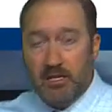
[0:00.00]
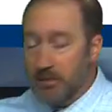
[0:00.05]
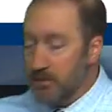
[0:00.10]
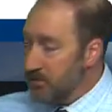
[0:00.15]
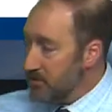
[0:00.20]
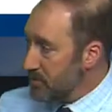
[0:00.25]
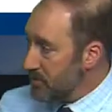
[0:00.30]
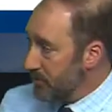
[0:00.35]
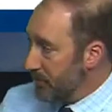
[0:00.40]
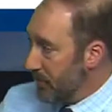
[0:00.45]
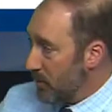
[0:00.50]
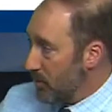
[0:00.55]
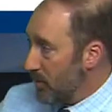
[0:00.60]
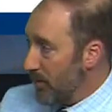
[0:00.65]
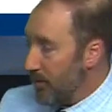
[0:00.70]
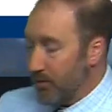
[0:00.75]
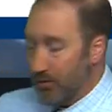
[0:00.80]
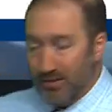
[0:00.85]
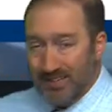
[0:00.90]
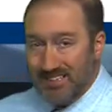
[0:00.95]
Severe
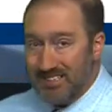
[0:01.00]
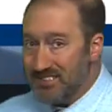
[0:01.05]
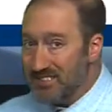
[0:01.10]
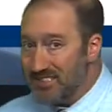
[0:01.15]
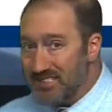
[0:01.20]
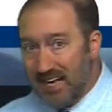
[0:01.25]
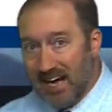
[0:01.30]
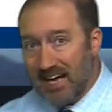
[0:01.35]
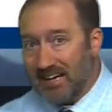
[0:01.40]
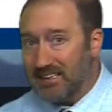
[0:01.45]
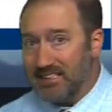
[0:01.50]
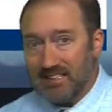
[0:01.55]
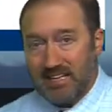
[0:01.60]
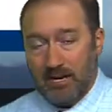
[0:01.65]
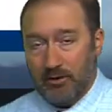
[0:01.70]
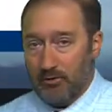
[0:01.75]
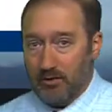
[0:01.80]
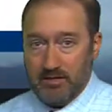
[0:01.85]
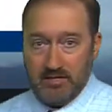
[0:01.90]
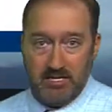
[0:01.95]
weather is not
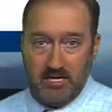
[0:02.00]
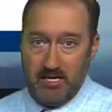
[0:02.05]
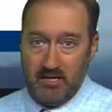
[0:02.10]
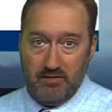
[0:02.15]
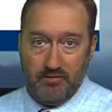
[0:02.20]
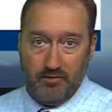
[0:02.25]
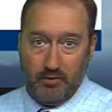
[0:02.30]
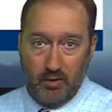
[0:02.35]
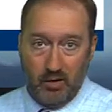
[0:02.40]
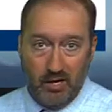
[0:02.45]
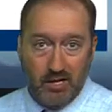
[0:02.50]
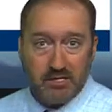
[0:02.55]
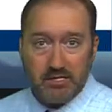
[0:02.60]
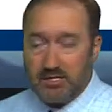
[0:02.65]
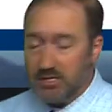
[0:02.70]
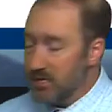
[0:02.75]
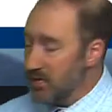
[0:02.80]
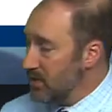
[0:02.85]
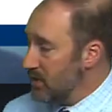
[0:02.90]
guaranteed for us.